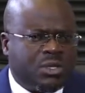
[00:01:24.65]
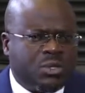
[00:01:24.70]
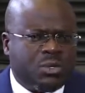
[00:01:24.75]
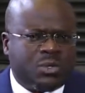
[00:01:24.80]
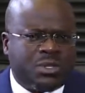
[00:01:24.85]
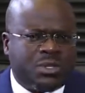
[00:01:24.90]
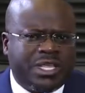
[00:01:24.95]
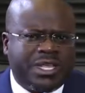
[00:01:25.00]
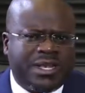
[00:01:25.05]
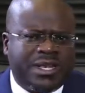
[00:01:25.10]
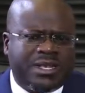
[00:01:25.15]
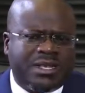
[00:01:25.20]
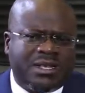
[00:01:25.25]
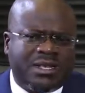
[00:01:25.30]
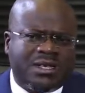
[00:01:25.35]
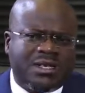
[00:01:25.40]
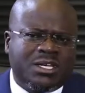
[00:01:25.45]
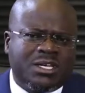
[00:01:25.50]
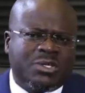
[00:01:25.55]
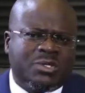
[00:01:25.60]
You then
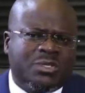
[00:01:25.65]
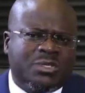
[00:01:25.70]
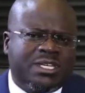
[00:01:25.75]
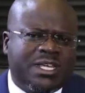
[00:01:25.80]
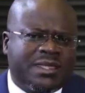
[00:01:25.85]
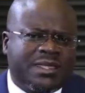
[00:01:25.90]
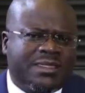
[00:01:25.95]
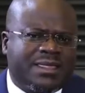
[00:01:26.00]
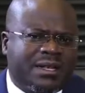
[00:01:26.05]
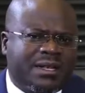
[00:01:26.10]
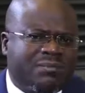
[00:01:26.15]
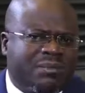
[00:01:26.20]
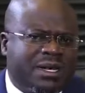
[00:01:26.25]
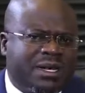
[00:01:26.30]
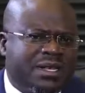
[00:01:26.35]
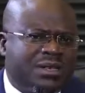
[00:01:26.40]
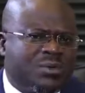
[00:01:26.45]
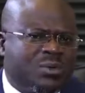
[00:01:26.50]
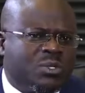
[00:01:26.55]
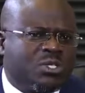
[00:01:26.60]
need to take that
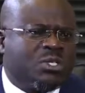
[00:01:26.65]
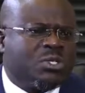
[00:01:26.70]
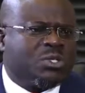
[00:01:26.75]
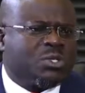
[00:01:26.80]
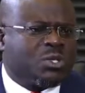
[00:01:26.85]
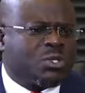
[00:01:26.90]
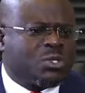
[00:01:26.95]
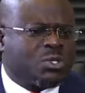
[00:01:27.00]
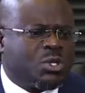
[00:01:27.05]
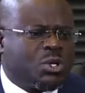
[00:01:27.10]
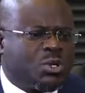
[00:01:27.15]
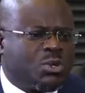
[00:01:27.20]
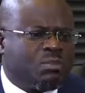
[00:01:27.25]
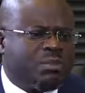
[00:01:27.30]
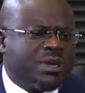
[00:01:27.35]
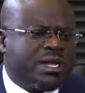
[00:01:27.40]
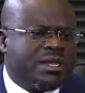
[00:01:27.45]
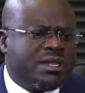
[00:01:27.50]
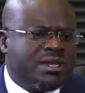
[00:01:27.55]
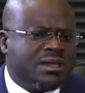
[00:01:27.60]
money, which is your stock
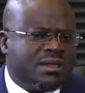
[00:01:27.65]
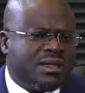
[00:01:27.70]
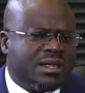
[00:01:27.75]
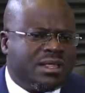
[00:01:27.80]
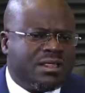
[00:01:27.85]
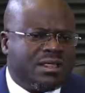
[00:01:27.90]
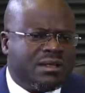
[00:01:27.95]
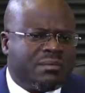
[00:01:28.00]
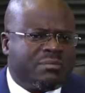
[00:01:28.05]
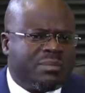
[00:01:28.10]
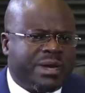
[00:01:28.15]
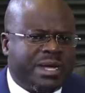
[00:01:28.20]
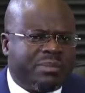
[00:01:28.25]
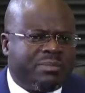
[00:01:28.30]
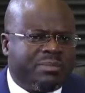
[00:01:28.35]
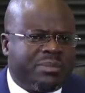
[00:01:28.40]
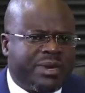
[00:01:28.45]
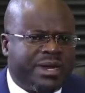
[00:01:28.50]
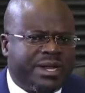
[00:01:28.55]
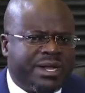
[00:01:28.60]
money, and then buy
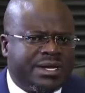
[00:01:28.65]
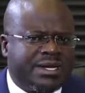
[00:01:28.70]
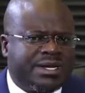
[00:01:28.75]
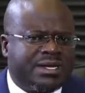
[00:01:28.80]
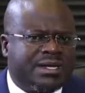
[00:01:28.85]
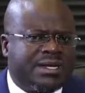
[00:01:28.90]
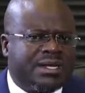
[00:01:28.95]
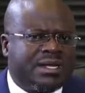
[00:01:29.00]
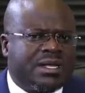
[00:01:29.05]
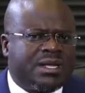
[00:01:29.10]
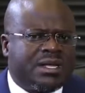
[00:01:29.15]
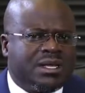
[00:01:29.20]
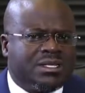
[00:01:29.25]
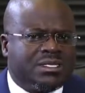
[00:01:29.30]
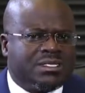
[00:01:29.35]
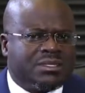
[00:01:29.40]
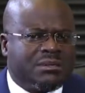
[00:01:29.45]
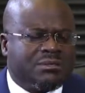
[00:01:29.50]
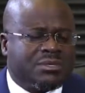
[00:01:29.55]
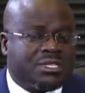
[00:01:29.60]
bread.
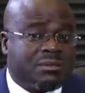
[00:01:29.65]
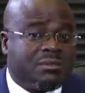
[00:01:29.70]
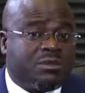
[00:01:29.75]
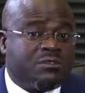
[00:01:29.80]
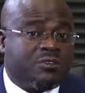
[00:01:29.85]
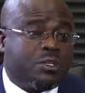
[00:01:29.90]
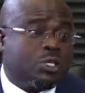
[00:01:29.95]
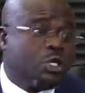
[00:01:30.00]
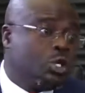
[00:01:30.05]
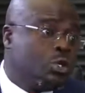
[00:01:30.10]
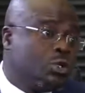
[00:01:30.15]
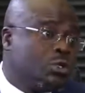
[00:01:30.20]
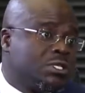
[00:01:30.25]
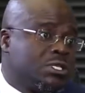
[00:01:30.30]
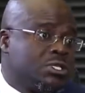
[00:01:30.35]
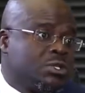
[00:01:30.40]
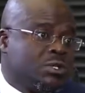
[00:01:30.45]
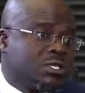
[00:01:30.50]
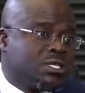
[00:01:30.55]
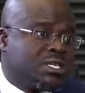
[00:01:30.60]
Some of it, use
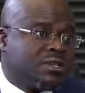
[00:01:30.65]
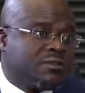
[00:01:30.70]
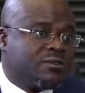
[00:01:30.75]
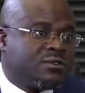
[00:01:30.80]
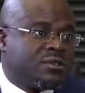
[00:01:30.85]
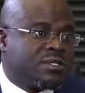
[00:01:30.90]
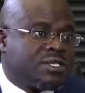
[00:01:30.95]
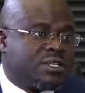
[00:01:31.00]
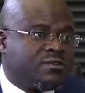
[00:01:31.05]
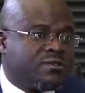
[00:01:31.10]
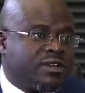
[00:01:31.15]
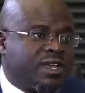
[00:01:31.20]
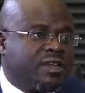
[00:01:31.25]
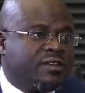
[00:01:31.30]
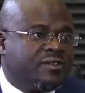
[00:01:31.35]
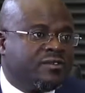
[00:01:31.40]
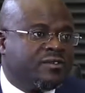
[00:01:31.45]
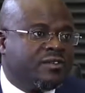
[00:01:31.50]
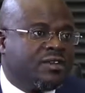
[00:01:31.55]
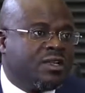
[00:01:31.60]
it yourself to
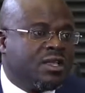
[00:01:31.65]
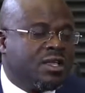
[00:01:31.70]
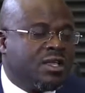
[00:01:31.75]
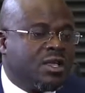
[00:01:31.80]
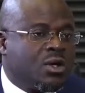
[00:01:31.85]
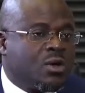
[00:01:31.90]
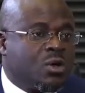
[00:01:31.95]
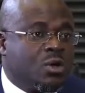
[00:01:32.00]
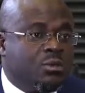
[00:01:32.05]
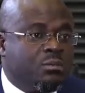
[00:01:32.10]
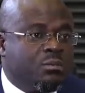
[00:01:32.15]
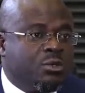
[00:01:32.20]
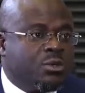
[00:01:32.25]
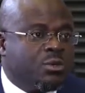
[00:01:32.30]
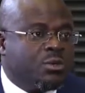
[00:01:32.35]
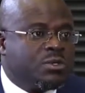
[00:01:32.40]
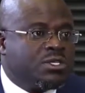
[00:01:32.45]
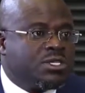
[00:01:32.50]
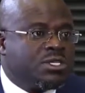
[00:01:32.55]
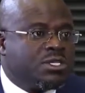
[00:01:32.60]
survive,
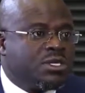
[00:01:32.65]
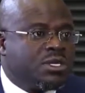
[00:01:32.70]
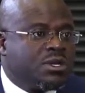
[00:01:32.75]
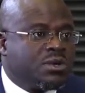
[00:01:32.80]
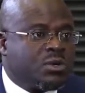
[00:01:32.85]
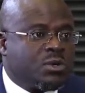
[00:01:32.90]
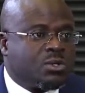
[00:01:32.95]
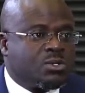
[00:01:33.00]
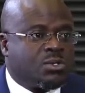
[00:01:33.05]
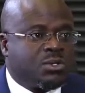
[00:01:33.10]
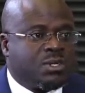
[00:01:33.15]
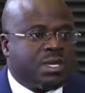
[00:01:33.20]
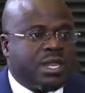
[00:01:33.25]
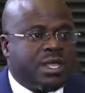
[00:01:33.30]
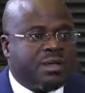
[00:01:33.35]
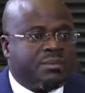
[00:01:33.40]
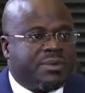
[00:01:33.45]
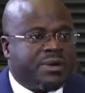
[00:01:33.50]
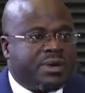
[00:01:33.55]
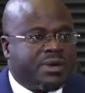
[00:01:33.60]
commute, go to the
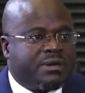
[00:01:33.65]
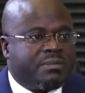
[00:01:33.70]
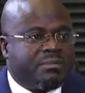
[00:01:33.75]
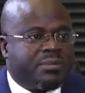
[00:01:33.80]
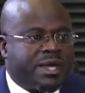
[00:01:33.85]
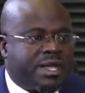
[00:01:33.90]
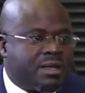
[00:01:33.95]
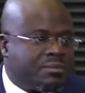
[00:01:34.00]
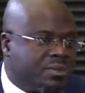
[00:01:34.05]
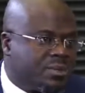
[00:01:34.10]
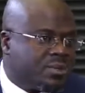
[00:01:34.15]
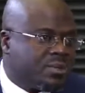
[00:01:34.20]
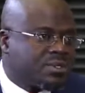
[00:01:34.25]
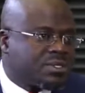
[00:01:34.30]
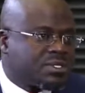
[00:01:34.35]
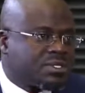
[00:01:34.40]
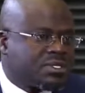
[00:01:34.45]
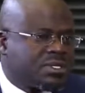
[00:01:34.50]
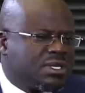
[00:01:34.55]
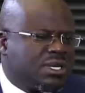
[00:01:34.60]
library, buy
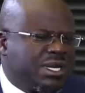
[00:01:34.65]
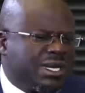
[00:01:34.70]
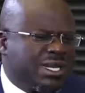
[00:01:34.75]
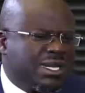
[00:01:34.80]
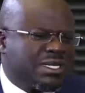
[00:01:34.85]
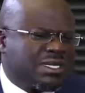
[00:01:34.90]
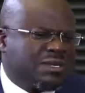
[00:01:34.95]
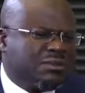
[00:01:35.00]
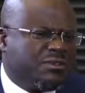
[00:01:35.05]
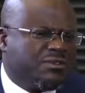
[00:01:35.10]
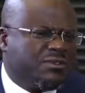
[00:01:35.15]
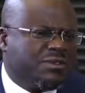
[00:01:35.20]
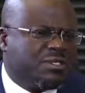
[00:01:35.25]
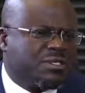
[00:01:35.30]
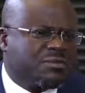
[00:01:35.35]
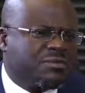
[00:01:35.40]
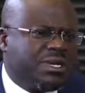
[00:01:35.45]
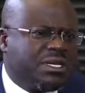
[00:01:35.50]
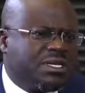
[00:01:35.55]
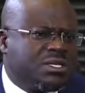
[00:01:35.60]
books, and some of it,
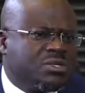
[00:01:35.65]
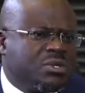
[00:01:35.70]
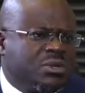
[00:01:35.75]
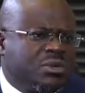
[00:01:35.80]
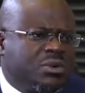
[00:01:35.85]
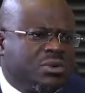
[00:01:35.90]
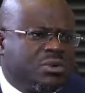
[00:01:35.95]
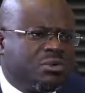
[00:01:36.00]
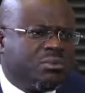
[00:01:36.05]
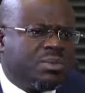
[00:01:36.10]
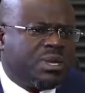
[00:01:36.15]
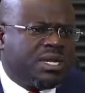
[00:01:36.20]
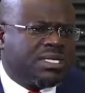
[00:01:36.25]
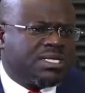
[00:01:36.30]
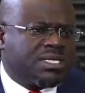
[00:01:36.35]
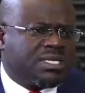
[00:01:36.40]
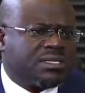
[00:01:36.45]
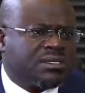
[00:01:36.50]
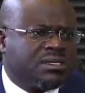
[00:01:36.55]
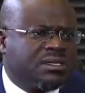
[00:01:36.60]
spend it on your own
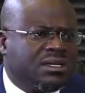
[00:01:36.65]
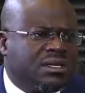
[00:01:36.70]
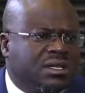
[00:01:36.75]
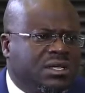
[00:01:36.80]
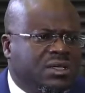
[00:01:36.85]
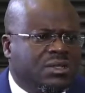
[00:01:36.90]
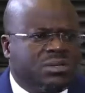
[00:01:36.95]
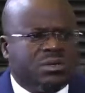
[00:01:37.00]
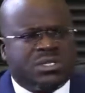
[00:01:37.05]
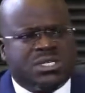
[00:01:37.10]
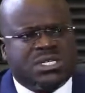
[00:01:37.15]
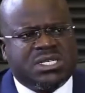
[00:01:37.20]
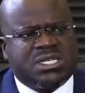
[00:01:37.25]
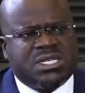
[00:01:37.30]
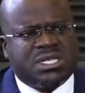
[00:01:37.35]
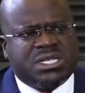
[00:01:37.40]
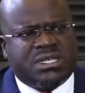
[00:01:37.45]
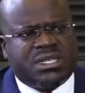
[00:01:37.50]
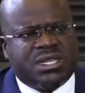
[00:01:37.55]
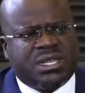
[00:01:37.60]
pleasure. Your
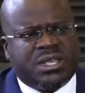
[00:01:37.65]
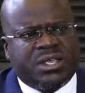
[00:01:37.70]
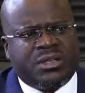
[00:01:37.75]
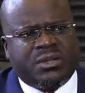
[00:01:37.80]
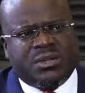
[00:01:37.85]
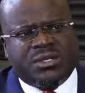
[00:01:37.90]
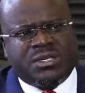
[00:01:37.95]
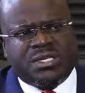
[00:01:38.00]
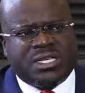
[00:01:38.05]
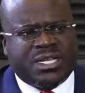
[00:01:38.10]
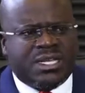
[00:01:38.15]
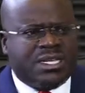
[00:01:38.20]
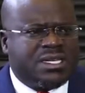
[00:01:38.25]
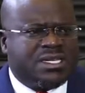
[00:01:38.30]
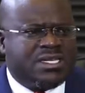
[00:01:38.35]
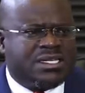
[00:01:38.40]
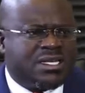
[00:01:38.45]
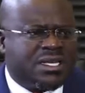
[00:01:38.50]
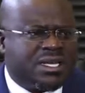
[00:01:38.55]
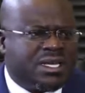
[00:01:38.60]
T-shirt there, your
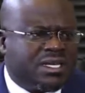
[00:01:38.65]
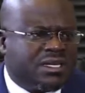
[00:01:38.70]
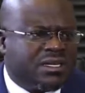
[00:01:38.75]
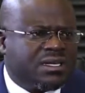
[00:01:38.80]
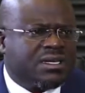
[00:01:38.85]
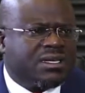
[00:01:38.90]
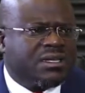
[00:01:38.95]
techies there,